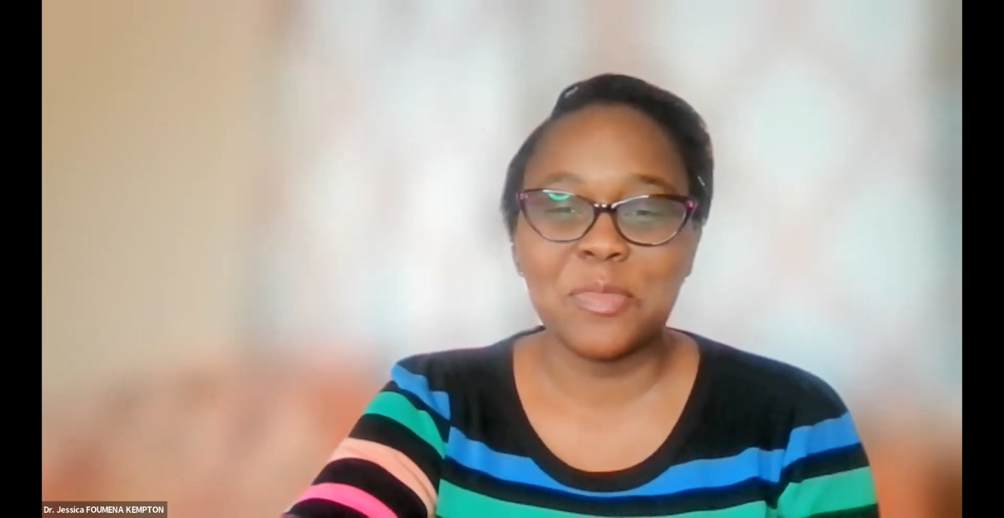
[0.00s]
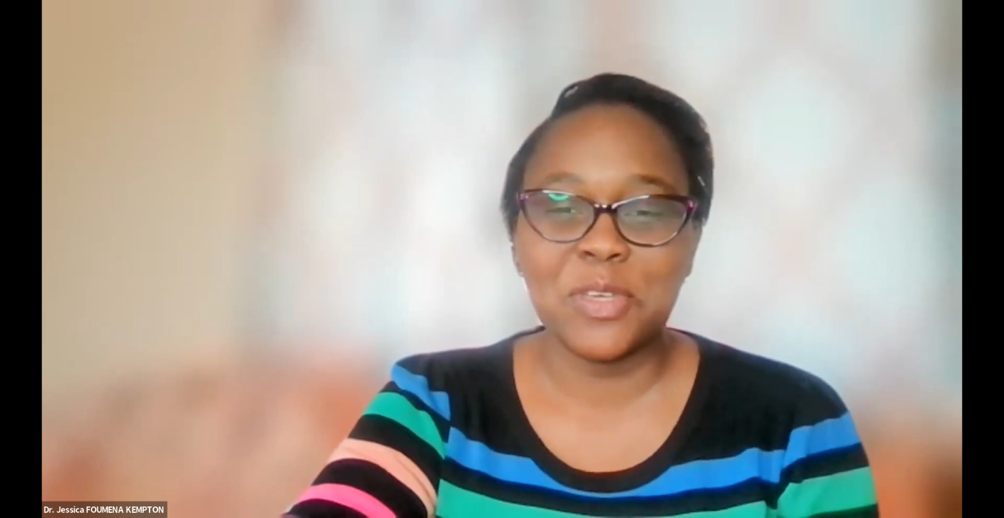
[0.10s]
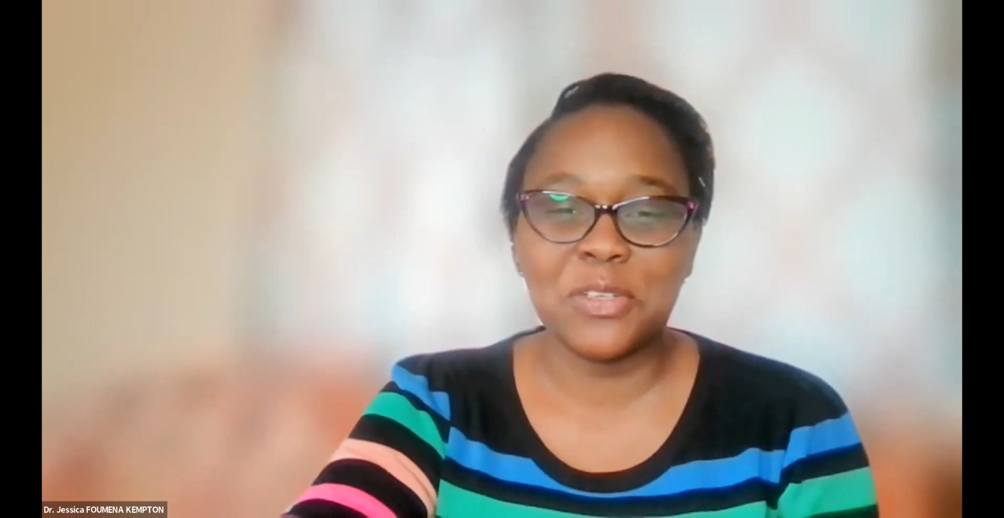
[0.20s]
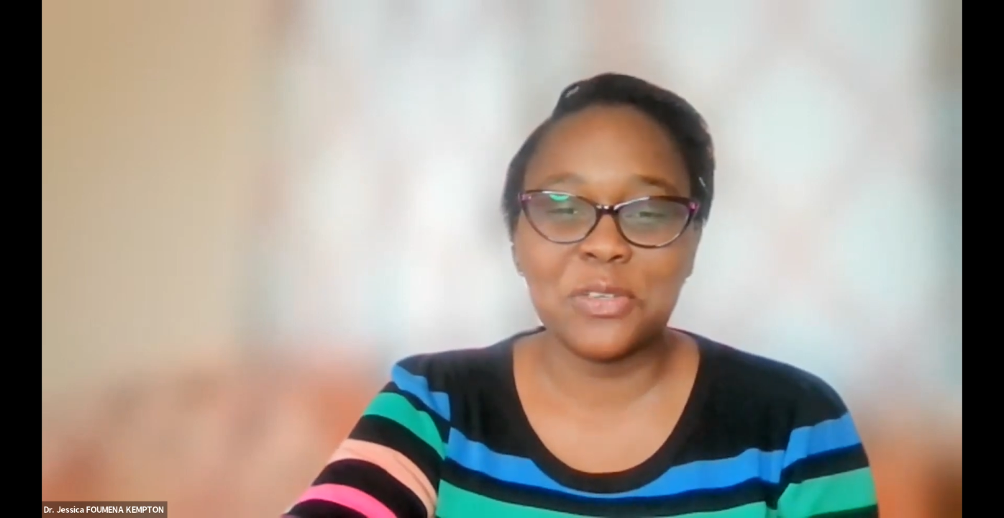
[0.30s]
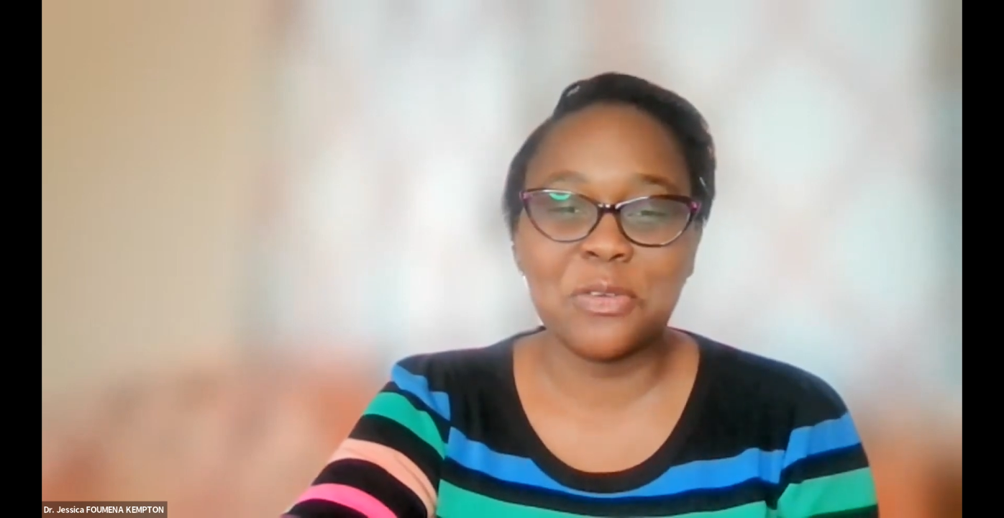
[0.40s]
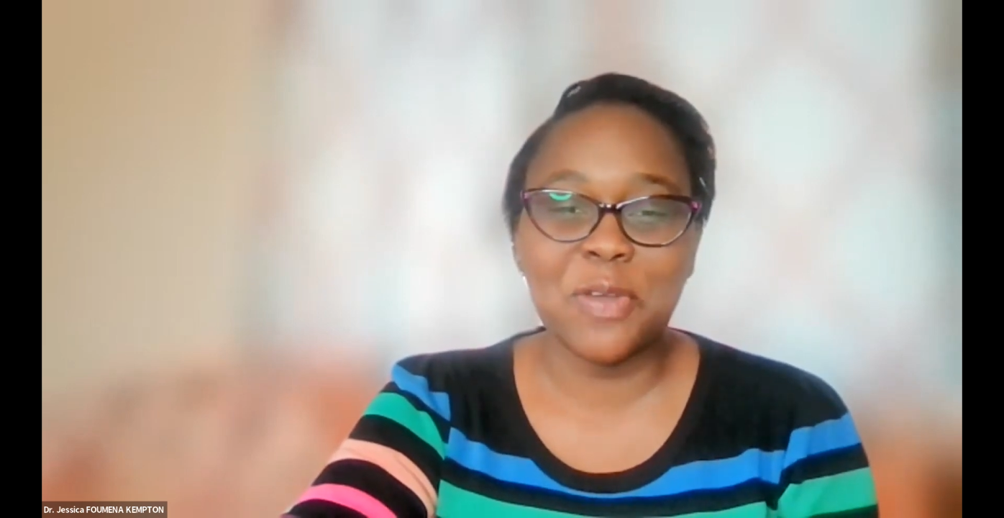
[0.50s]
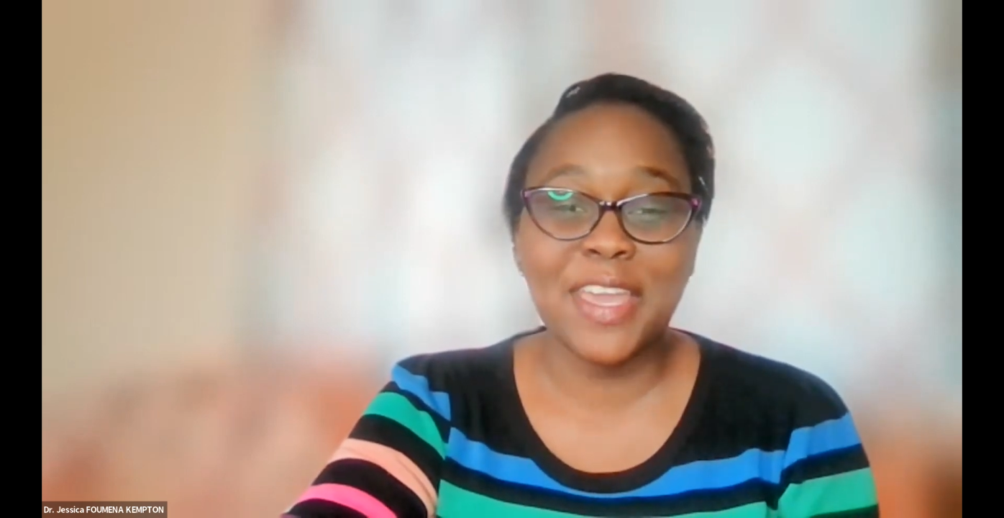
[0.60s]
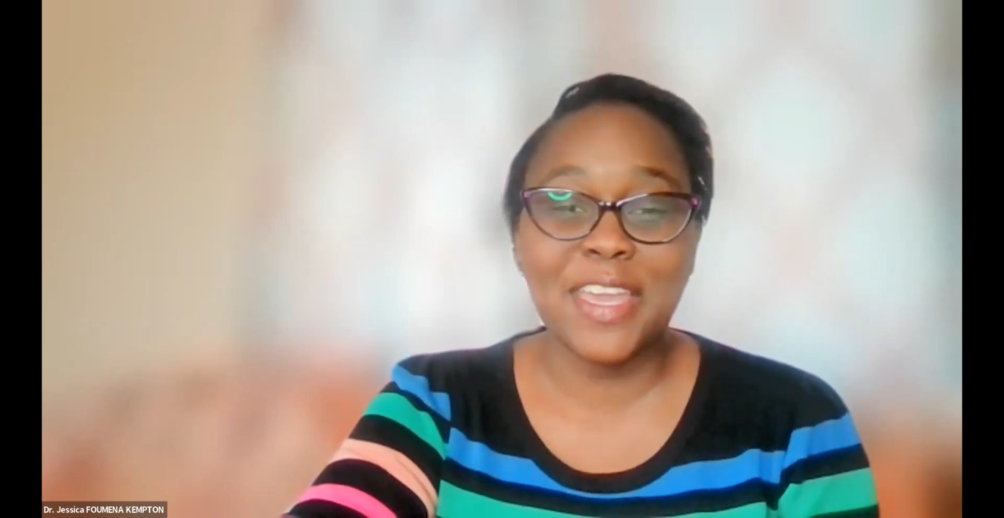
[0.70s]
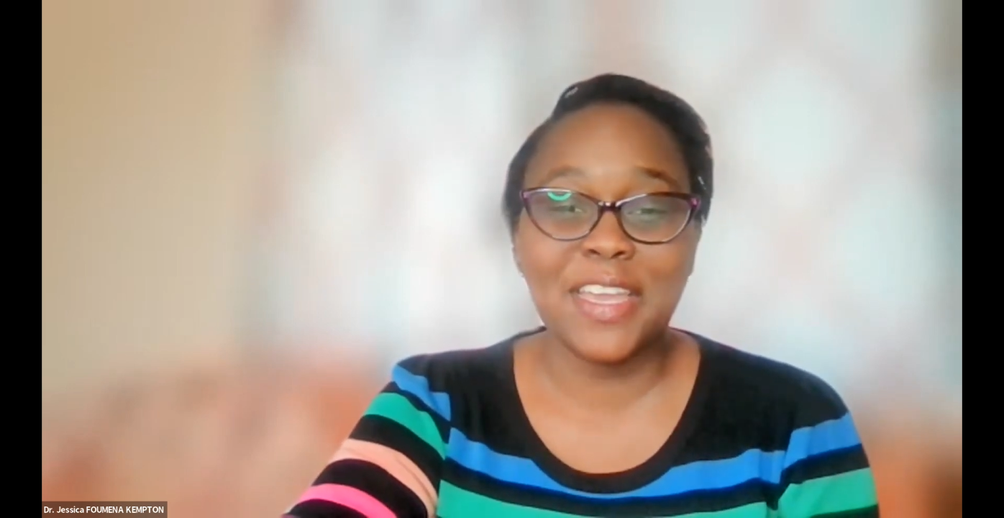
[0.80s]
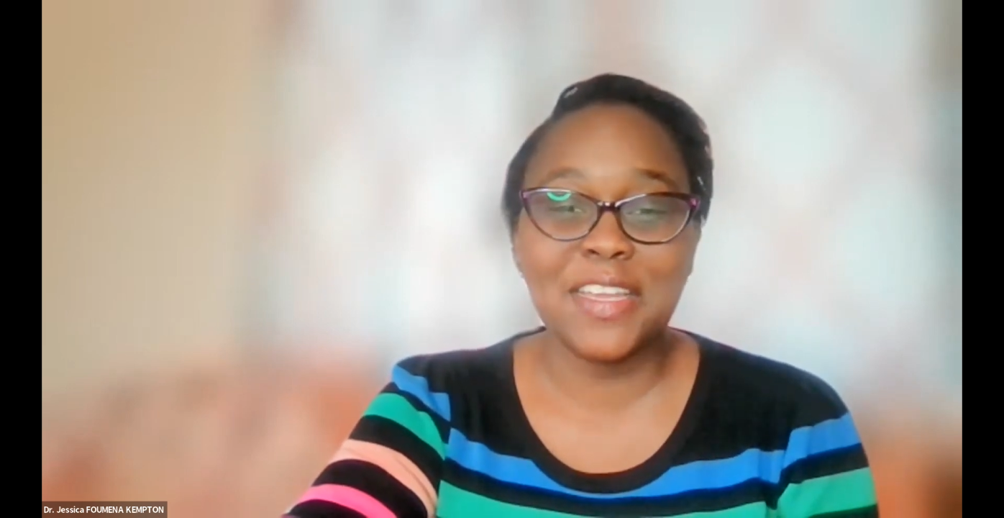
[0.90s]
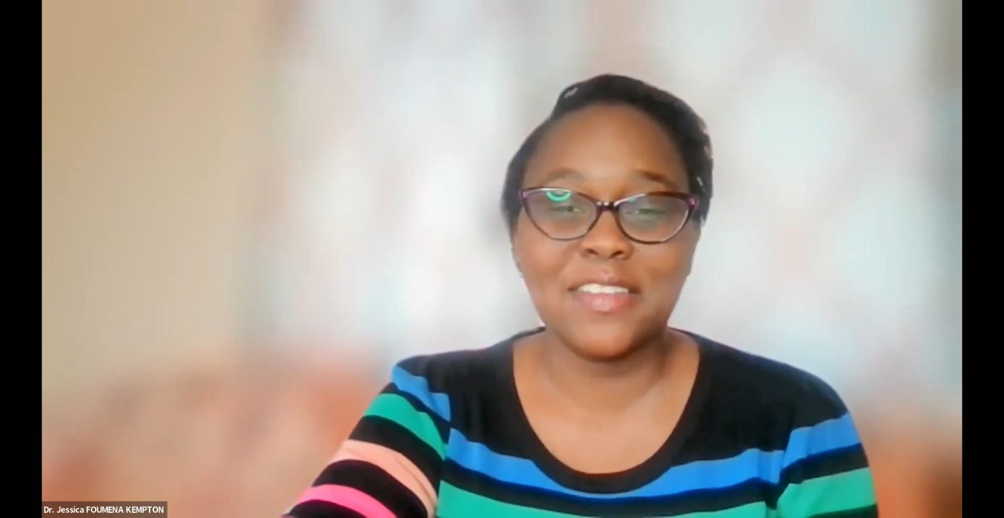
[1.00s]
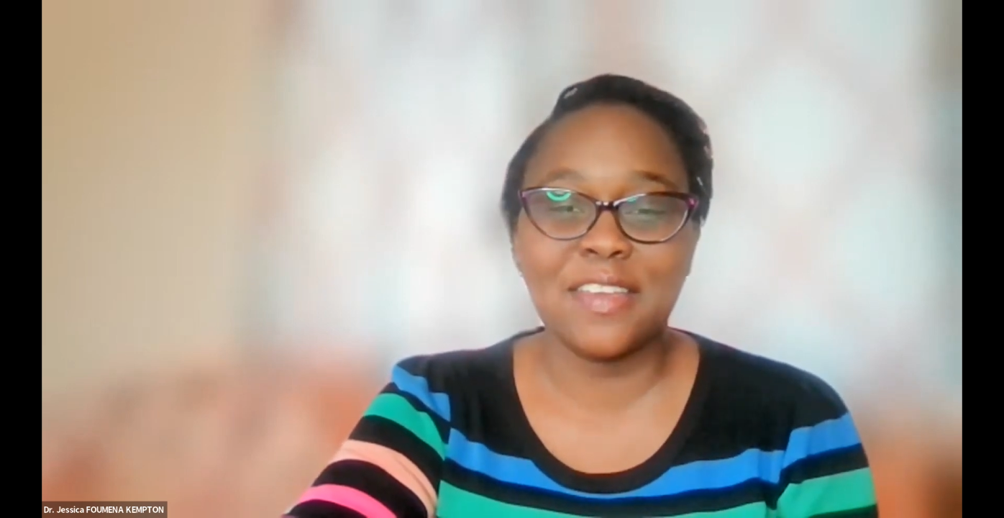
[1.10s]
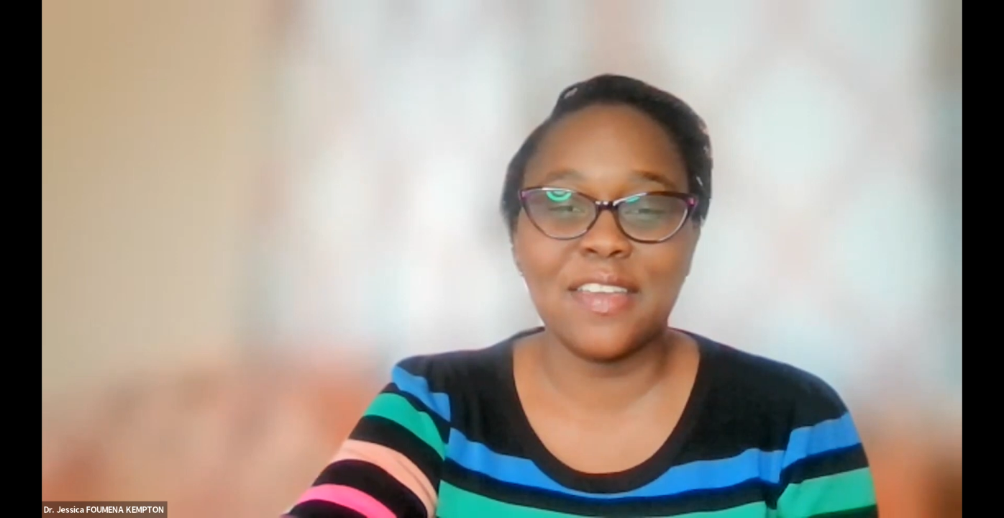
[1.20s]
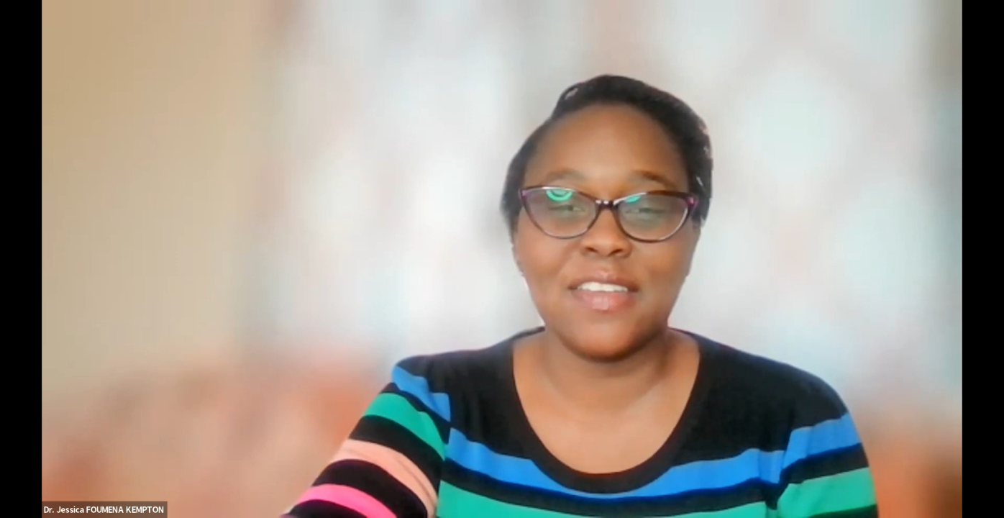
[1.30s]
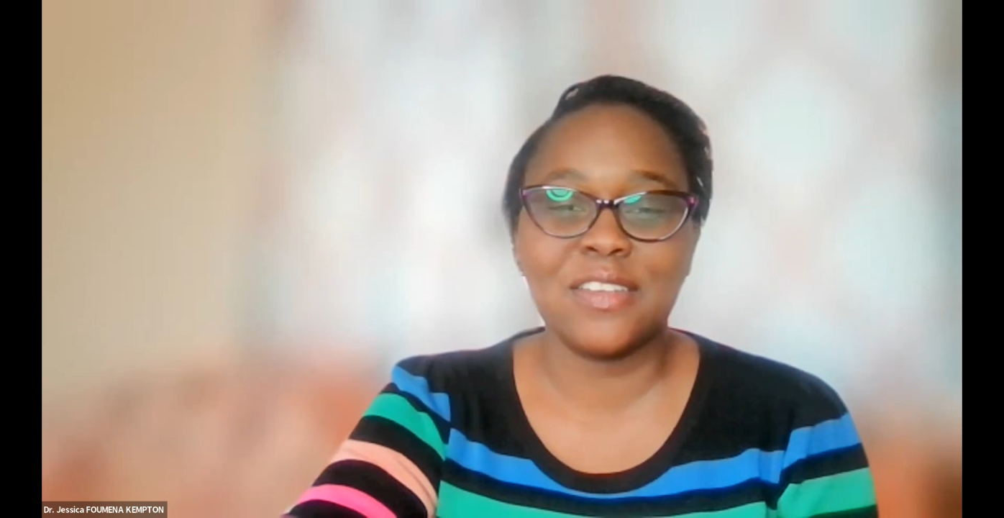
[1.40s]
gonna go ahead
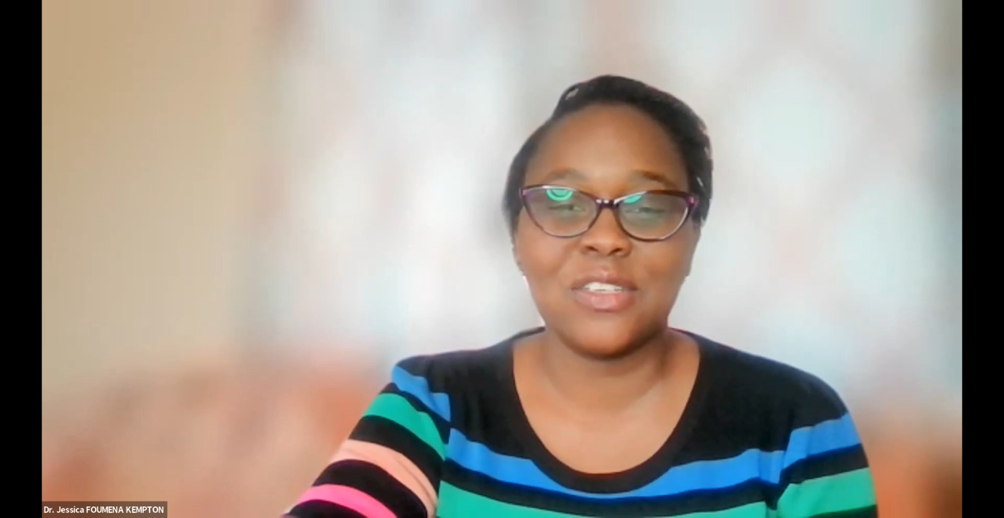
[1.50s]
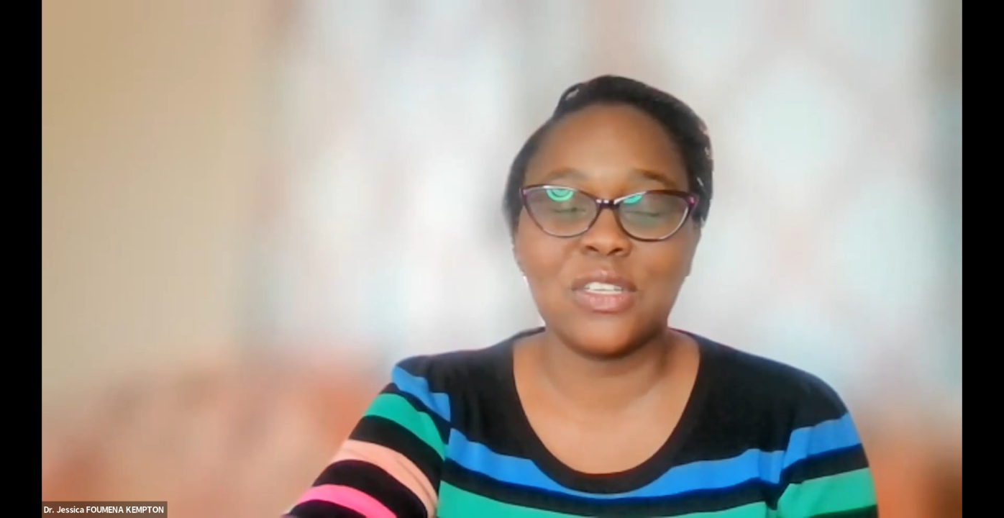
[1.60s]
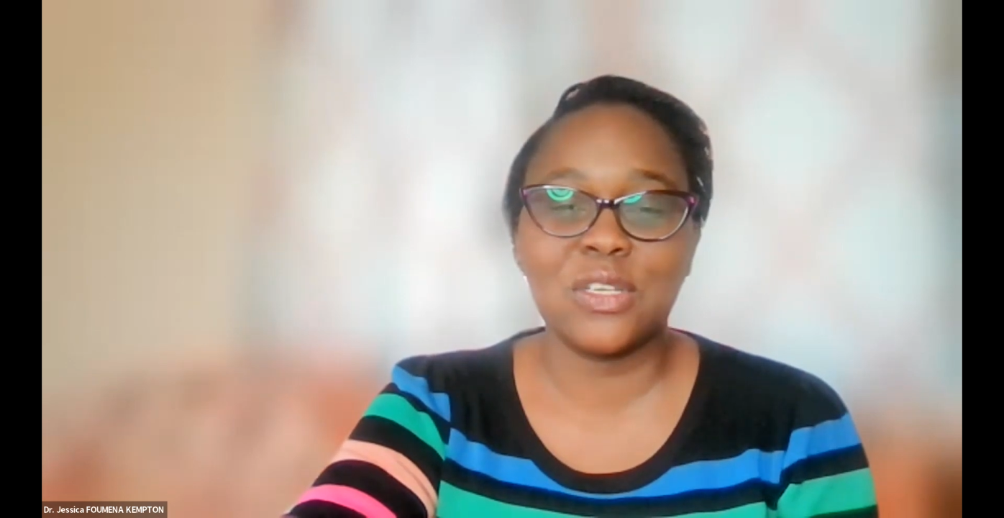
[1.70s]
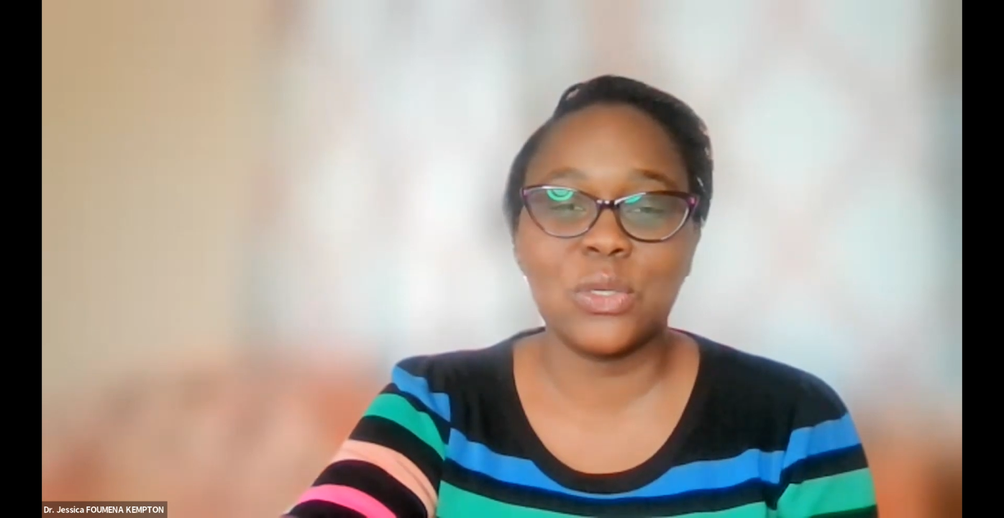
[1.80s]
and